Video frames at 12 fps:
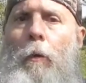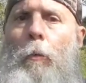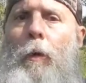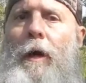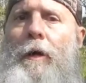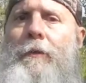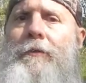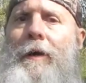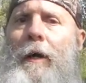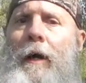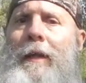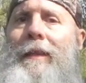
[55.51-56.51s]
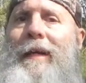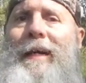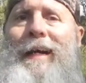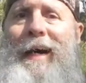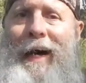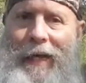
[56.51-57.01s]
with a
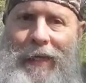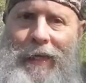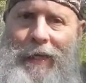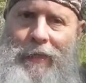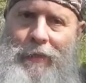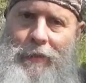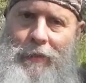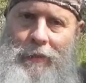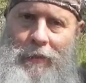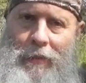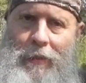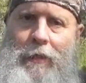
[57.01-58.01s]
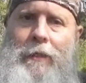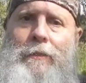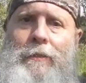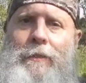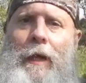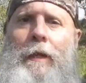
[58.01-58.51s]
Lacanian
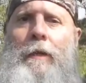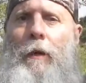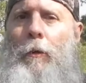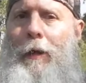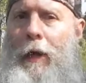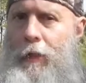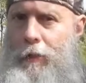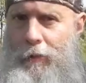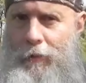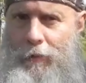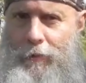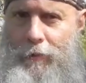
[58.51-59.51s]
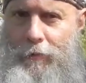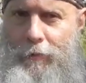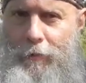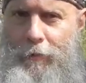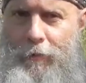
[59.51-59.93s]
psychoanalyst.